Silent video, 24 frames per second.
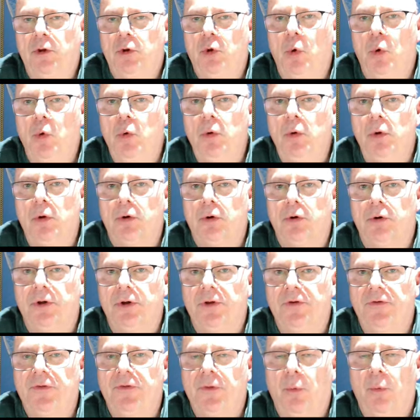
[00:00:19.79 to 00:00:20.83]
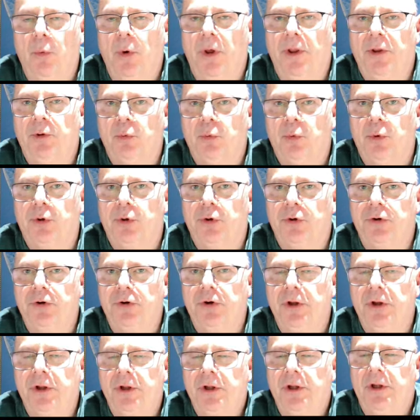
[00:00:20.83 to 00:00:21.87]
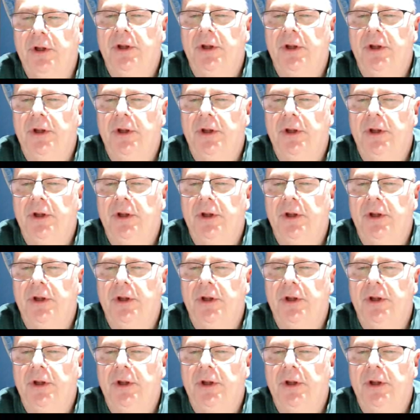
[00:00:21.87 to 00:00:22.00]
cooler is the weather word.